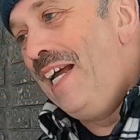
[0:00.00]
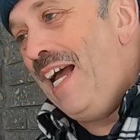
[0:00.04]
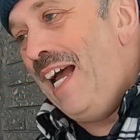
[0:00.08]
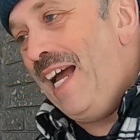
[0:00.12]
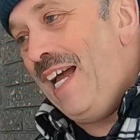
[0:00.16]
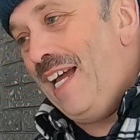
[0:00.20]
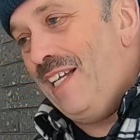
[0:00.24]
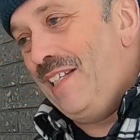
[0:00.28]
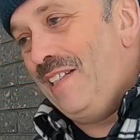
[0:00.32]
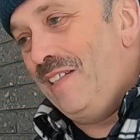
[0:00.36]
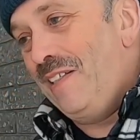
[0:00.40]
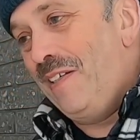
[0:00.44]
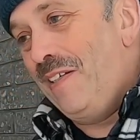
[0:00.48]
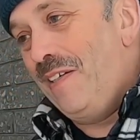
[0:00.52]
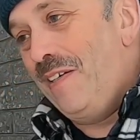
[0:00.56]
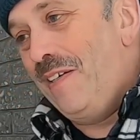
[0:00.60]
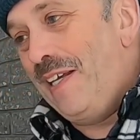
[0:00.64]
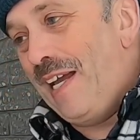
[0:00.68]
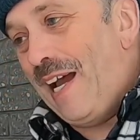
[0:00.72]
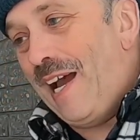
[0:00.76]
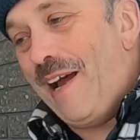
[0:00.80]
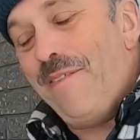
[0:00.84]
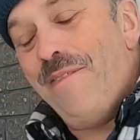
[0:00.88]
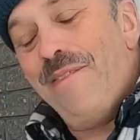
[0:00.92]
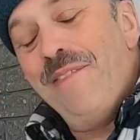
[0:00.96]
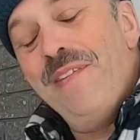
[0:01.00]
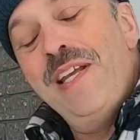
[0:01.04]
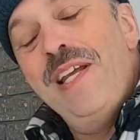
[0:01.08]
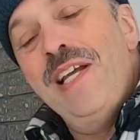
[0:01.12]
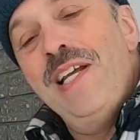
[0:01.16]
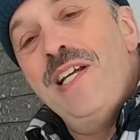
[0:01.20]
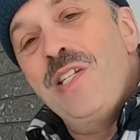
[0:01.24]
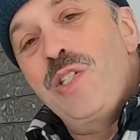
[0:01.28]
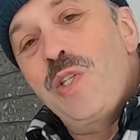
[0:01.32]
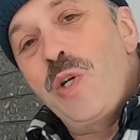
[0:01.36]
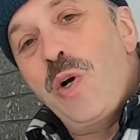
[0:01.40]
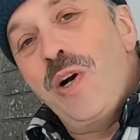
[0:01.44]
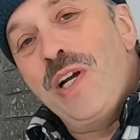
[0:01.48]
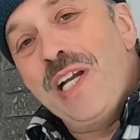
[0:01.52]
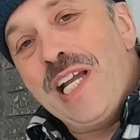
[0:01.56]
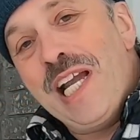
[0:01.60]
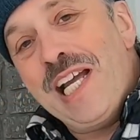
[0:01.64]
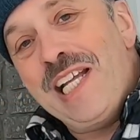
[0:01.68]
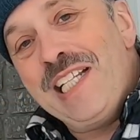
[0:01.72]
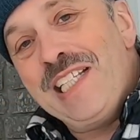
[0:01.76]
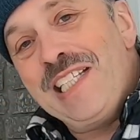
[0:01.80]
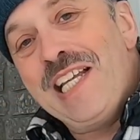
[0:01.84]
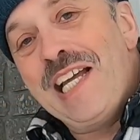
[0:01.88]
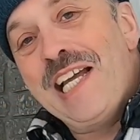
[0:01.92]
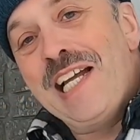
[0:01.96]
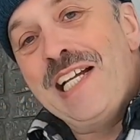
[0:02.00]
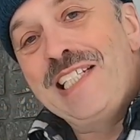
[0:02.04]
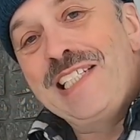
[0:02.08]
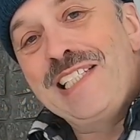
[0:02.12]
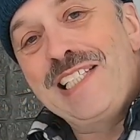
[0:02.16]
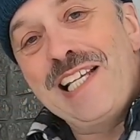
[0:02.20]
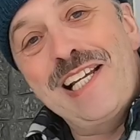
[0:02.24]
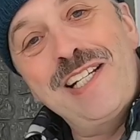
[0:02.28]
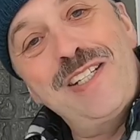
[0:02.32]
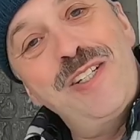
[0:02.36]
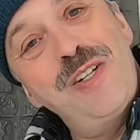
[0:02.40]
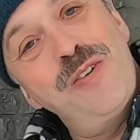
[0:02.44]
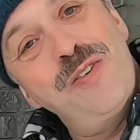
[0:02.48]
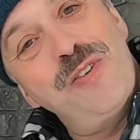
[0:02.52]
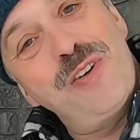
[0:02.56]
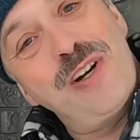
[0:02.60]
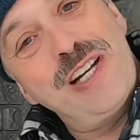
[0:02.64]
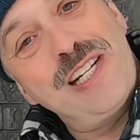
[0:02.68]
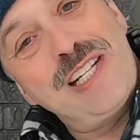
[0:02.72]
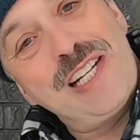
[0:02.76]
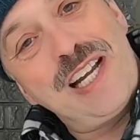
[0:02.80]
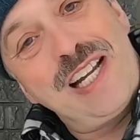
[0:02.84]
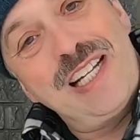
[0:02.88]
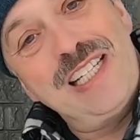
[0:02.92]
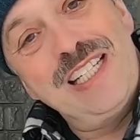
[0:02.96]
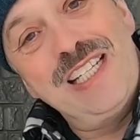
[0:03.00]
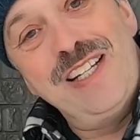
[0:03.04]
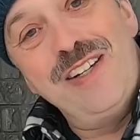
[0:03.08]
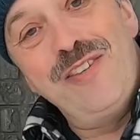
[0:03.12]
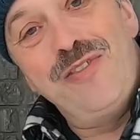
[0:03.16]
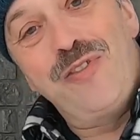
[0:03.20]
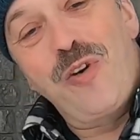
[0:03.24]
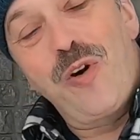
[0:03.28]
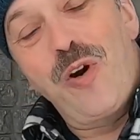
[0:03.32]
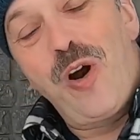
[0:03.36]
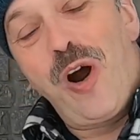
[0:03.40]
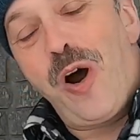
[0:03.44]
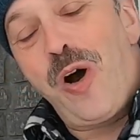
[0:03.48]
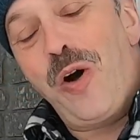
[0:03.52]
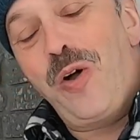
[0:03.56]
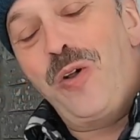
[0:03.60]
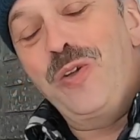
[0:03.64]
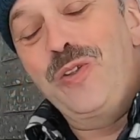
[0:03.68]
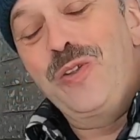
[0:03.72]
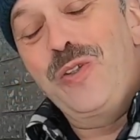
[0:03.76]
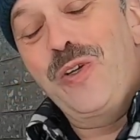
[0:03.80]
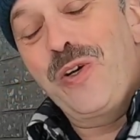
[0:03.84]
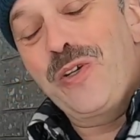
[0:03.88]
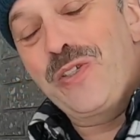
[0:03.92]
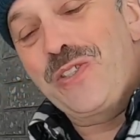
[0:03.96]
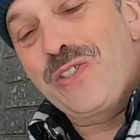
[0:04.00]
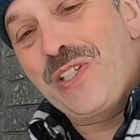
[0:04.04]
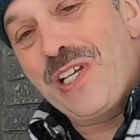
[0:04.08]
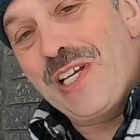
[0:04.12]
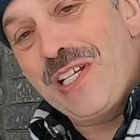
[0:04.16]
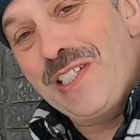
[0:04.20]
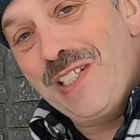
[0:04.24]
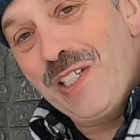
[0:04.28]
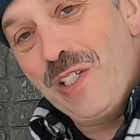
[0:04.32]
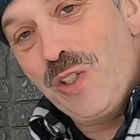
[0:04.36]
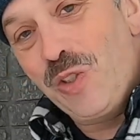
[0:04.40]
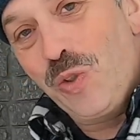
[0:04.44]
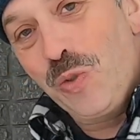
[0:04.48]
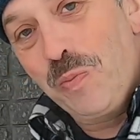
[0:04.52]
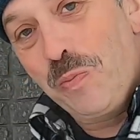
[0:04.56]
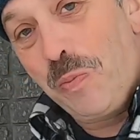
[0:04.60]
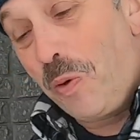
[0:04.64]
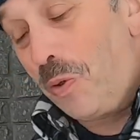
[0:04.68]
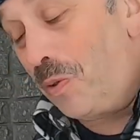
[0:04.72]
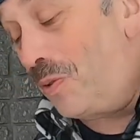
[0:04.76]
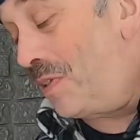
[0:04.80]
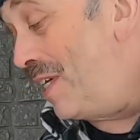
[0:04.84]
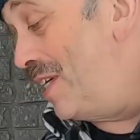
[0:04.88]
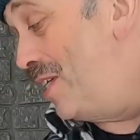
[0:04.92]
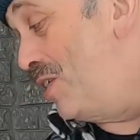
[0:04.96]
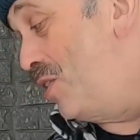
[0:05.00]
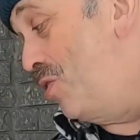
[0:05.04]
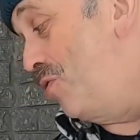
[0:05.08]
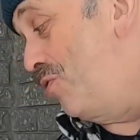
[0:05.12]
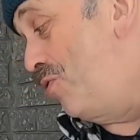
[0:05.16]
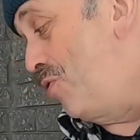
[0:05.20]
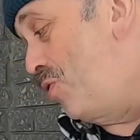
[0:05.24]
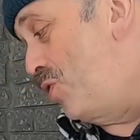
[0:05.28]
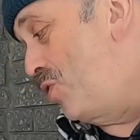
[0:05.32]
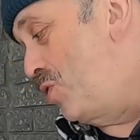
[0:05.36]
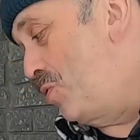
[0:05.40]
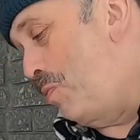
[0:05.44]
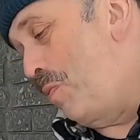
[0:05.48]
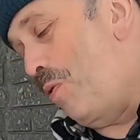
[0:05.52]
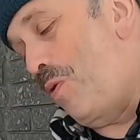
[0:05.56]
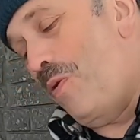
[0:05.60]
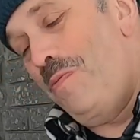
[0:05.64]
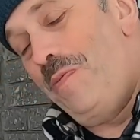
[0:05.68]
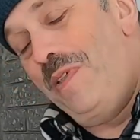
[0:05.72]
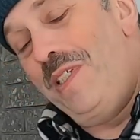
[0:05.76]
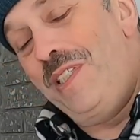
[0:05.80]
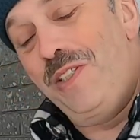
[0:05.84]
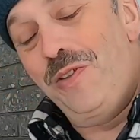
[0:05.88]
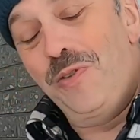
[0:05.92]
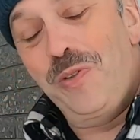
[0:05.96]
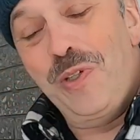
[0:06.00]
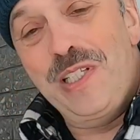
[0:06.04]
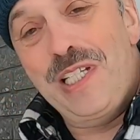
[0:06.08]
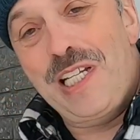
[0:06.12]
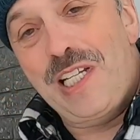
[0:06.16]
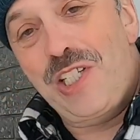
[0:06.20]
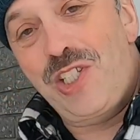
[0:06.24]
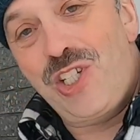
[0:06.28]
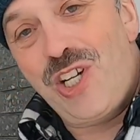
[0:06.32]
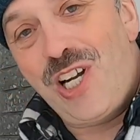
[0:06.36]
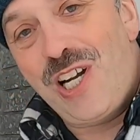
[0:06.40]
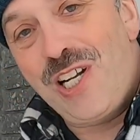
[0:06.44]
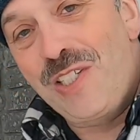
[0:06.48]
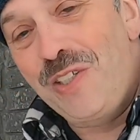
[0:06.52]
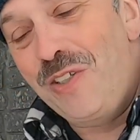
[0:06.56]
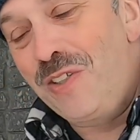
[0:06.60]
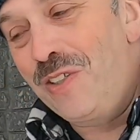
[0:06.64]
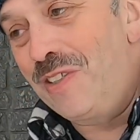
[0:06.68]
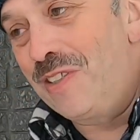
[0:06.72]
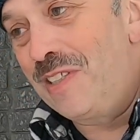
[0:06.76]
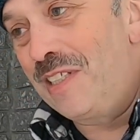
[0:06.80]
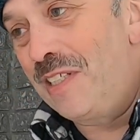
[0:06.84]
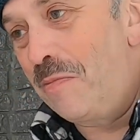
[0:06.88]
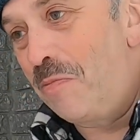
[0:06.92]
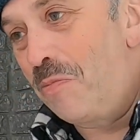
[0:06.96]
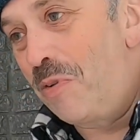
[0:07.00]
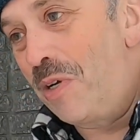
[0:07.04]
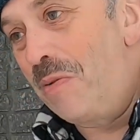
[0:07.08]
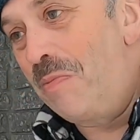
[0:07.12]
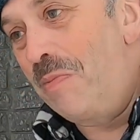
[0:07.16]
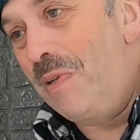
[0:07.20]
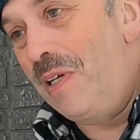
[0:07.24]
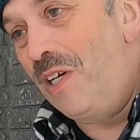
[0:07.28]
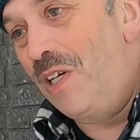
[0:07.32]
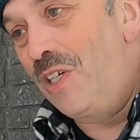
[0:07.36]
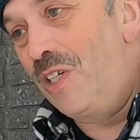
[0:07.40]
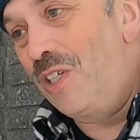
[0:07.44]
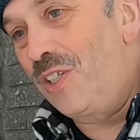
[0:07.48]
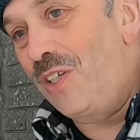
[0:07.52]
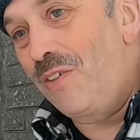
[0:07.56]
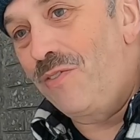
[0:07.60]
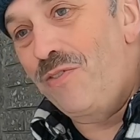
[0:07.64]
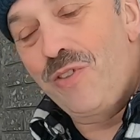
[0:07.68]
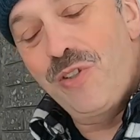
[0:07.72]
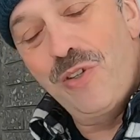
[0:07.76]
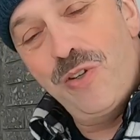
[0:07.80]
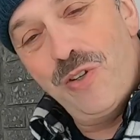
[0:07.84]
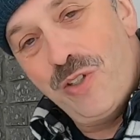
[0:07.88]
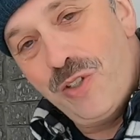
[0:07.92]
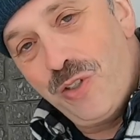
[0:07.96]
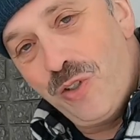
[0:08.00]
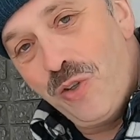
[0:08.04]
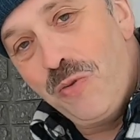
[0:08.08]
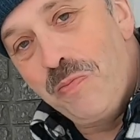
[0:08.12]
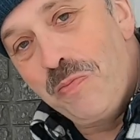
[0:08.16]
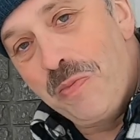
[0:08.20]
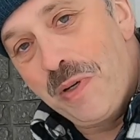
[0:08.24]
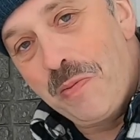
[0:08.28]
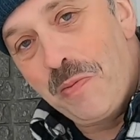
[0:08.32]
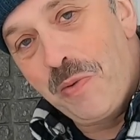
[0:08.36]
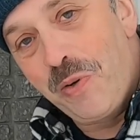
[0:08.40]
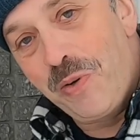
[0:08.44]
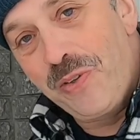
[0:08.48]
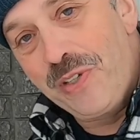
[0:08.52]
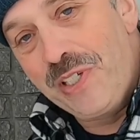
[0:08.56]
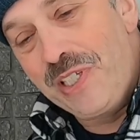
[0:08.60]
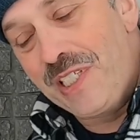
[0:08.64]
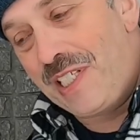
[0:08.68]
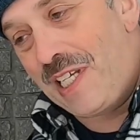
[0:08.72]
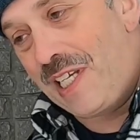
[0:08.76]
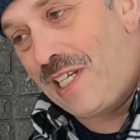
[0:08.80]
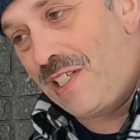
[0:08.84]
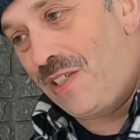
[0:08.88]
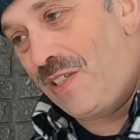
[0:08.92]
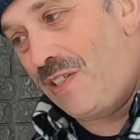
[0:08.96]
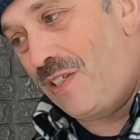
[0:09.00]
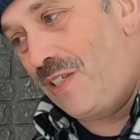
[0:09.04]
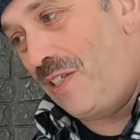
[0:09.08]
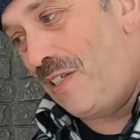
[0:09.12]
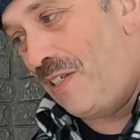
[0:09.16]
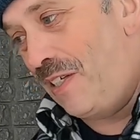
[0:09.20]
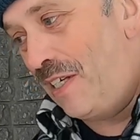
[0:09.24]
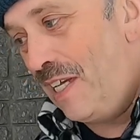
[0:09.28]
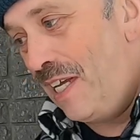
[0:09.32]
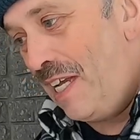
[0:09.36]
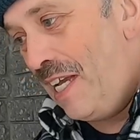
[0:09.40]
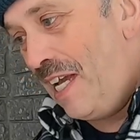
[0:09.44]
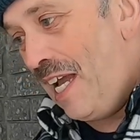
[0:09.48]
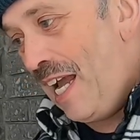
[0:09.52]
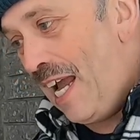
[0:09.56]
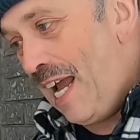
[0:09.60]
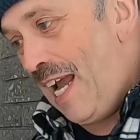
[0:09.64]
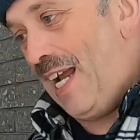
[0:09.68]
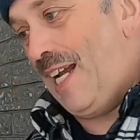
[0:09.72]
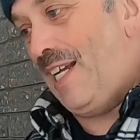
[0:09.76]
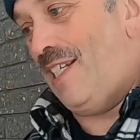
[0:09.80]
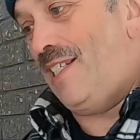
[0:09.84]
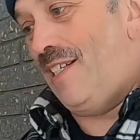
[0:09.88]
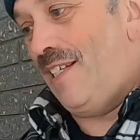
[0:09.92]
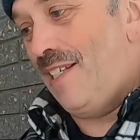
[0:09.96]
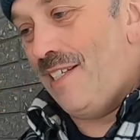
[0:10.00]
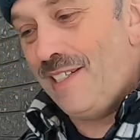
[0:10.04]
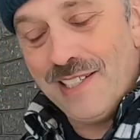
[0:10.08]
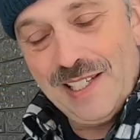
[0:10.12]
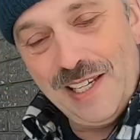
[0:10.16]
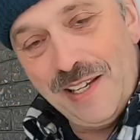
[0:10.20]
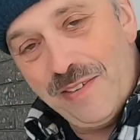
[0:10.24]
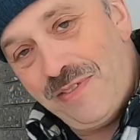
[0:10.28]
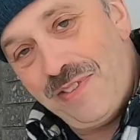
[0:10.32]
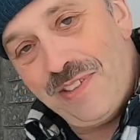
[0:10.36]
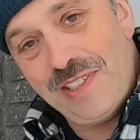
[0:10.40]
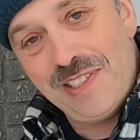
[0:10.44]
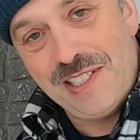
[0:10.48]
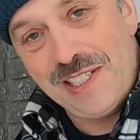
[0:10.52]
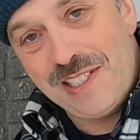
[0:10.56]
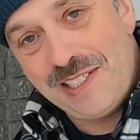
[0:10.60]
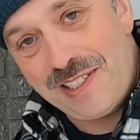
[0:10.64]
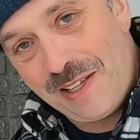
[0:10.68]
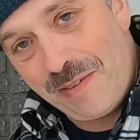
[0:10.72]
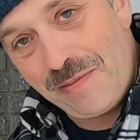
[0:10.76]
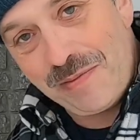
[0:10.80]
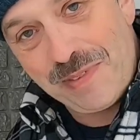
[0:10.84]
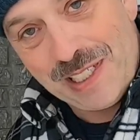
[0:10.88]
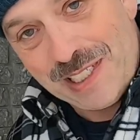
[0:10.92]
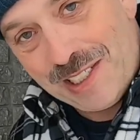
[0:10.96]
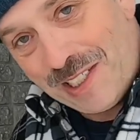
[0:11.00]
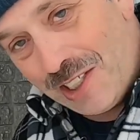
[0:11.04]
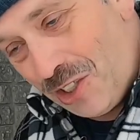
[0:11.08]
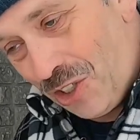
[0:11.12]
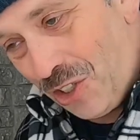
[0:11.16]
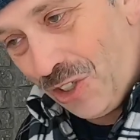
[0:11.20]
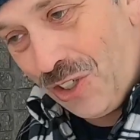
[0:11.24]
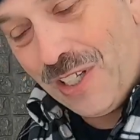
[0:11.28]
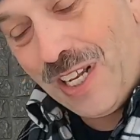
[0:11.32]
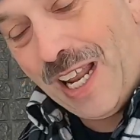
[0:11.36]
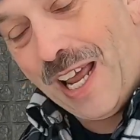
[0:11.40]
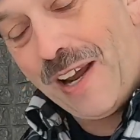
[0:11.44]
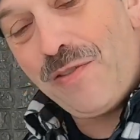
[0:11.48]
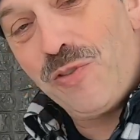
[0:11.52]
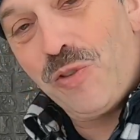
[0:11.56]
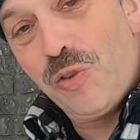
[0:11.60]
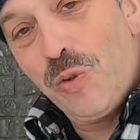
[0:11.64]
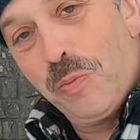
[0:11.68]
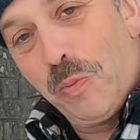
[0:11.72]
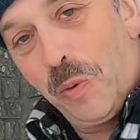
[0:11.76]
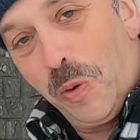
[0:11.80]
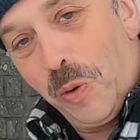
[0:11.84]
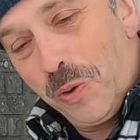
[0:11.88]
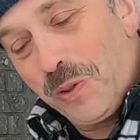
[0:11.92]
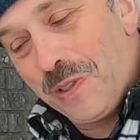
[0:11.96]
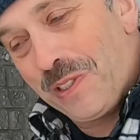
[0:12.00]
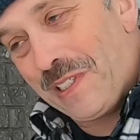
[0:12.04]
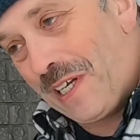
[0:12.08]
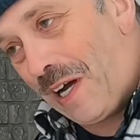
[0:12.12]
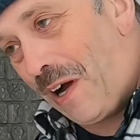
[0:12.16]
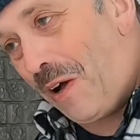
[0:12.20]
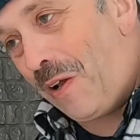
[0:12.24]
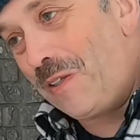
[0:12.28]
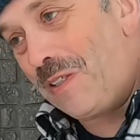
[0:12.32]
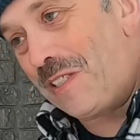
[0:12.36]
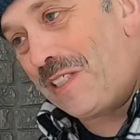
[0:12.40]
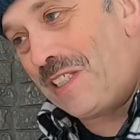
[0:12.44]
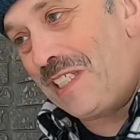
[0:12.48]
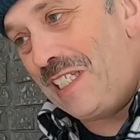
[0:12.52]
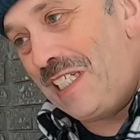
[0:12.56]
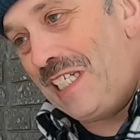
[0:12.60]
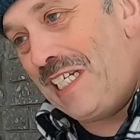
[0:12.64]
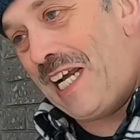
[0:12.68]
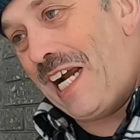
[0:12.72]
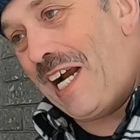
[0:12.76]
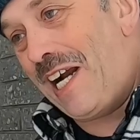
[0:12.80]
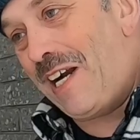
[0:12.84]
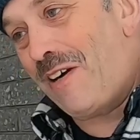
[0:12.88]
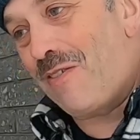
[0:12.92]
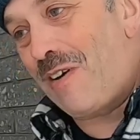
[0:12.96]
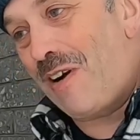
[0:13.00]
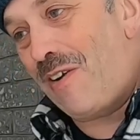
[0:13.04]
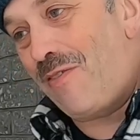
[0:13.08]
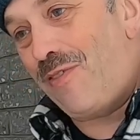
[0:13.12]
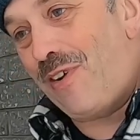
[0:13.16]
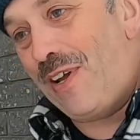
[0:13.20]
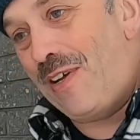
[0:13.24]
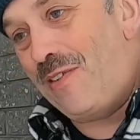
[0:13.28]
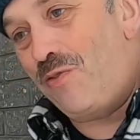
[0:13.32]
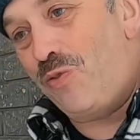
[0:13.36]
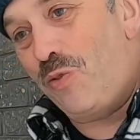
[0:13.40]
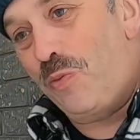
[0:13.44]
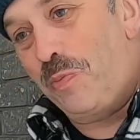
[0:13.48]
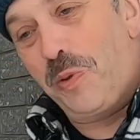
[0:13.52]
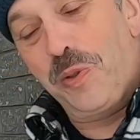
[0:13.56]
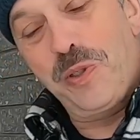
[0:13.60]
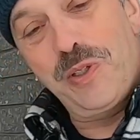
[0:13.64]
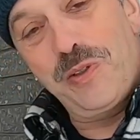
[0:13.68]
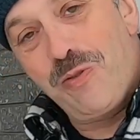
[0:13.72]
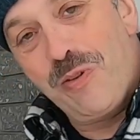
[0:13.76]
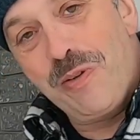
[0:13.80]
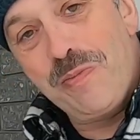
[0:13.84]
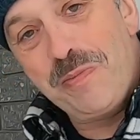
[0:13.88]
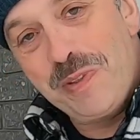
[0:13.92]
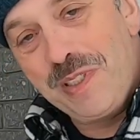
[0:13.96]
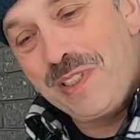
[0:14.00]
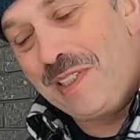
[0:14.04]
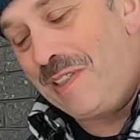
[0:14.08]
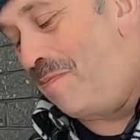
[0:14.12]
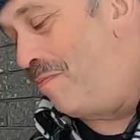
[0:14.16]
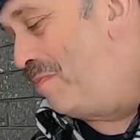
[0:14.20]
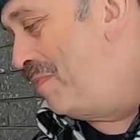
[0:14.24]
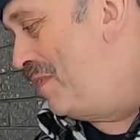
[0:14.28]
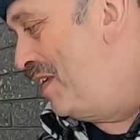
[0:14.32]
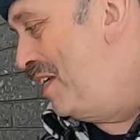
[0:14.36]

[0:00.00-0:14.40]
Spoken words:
And yeah, so again, thank you very kindly for all your standing support. Thank you for supporting me doing that channel. It brings me a lot of good memories as a ex-safety system technician. Life support, RCAF aircraft life support equipment.